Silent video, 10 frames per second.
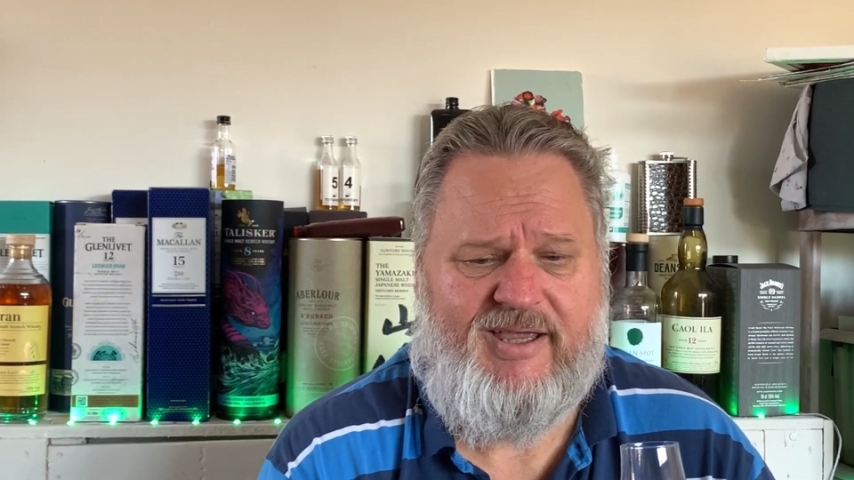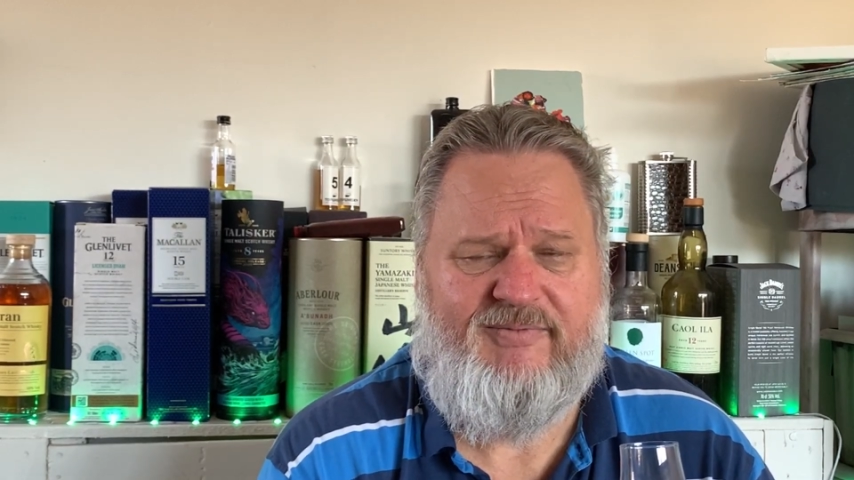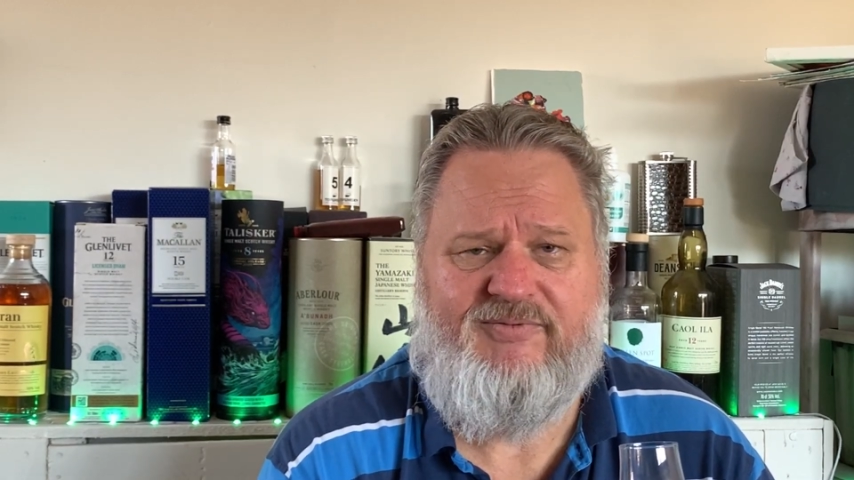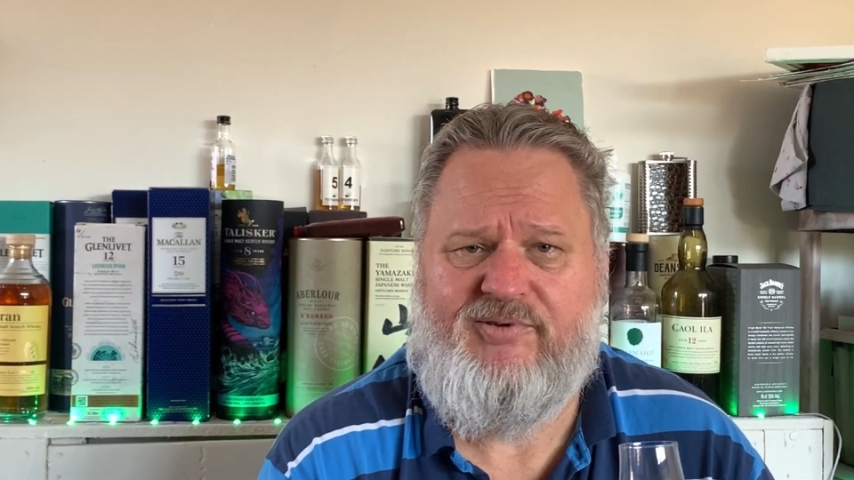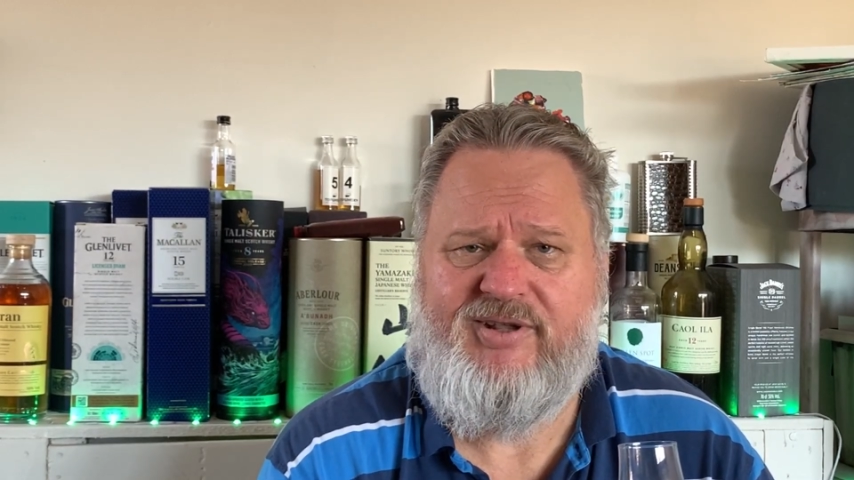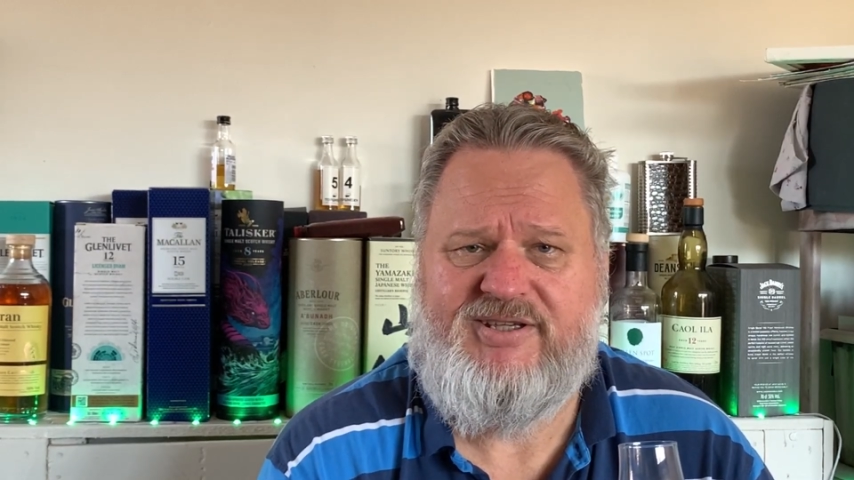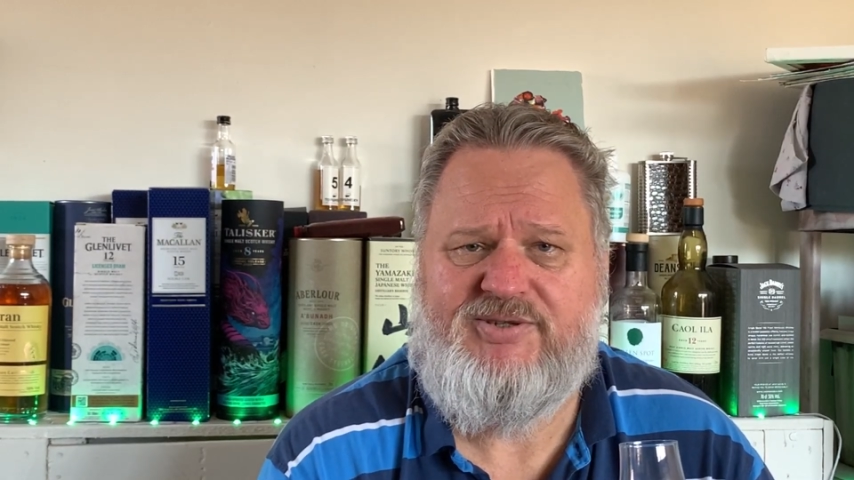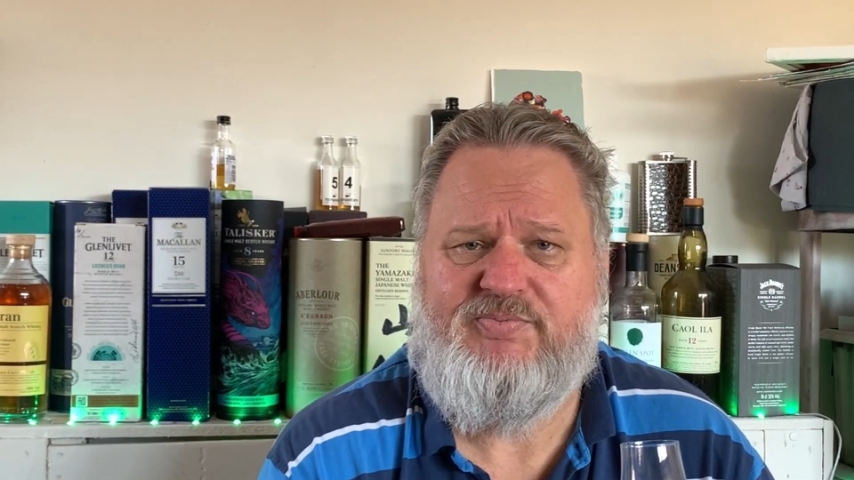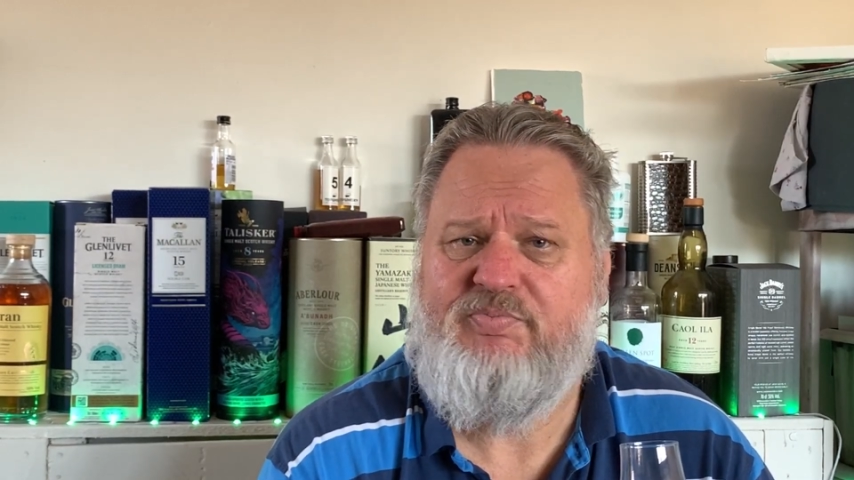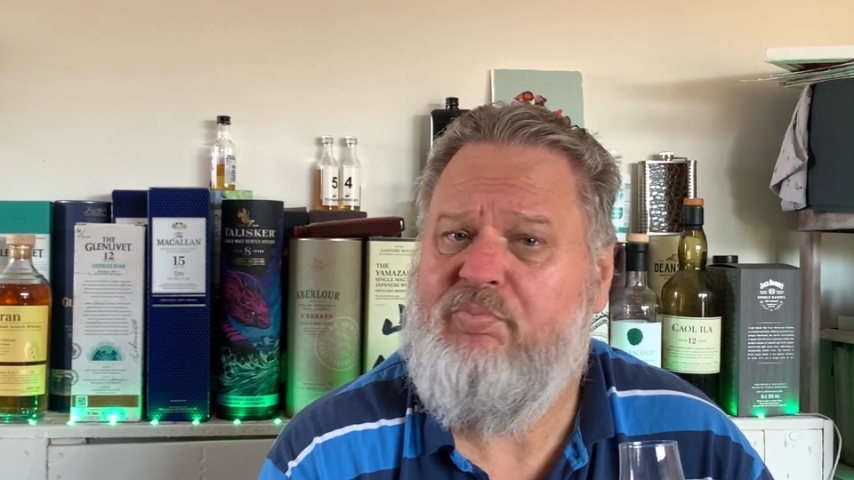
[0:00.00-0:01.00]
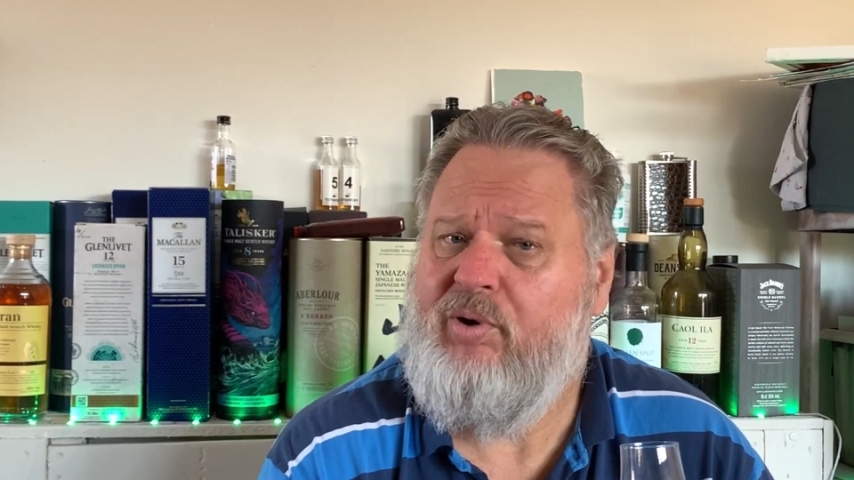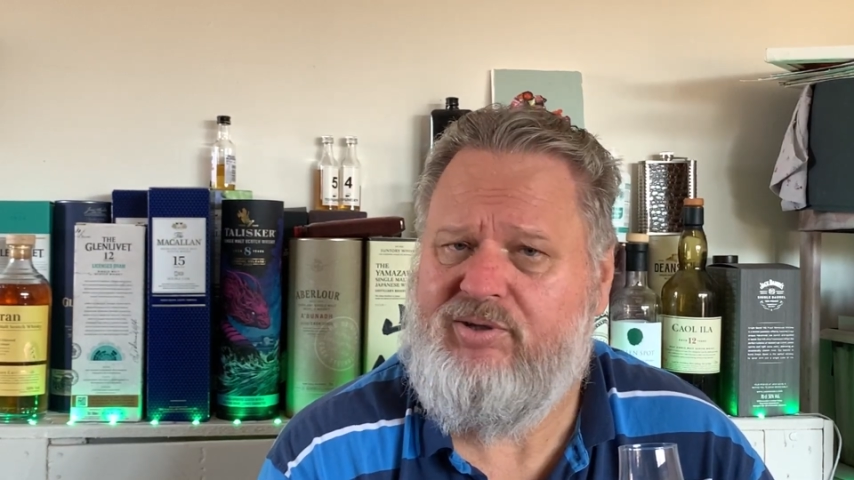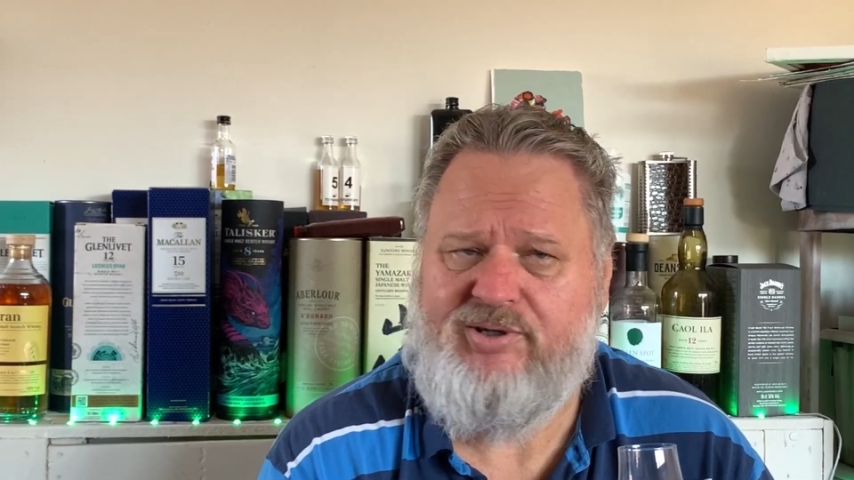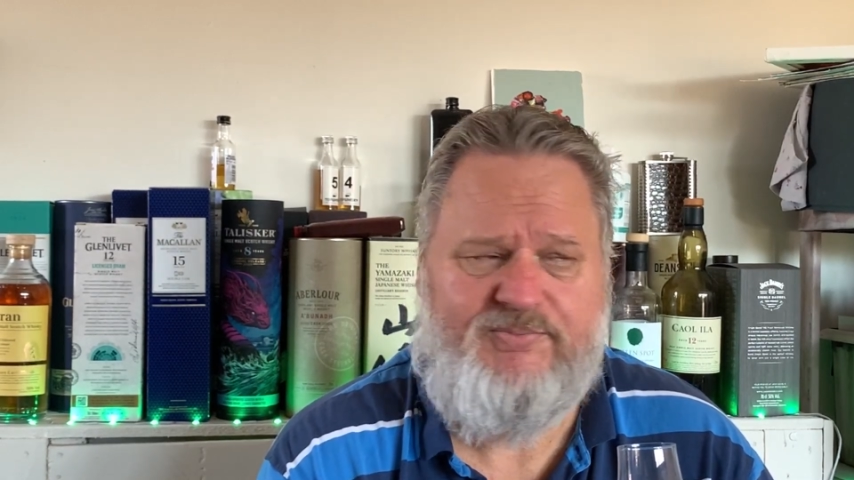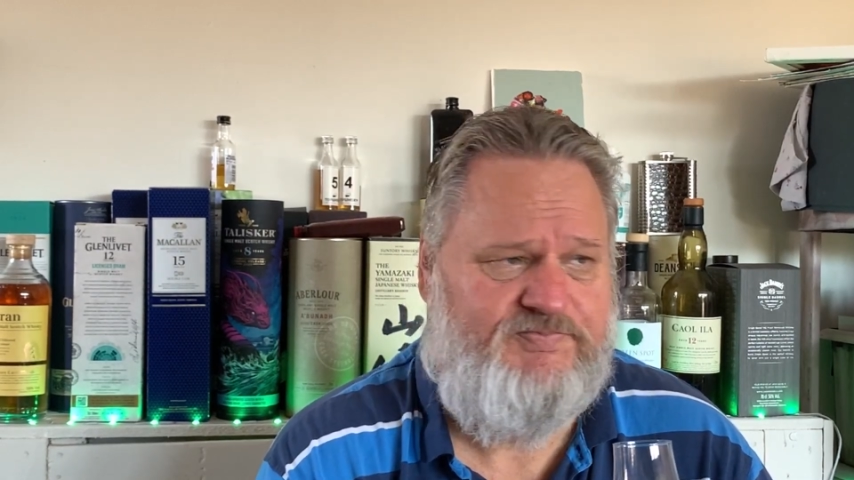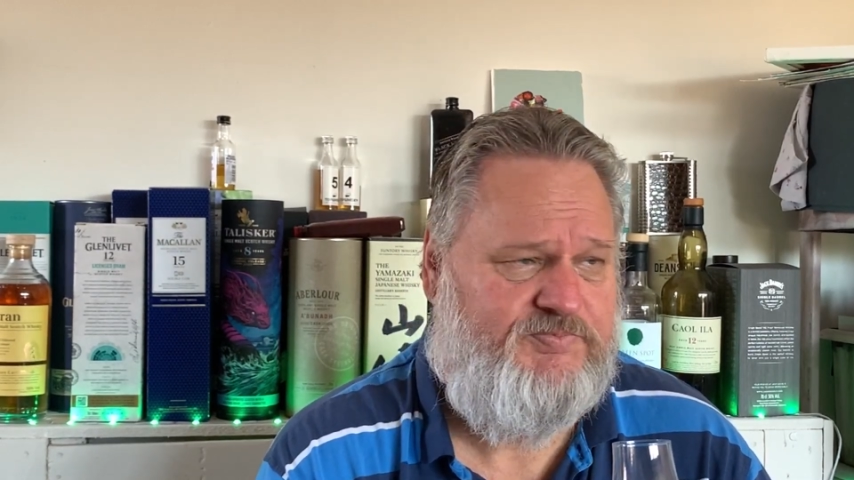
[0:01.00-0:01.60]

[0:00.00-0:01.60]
for this bottle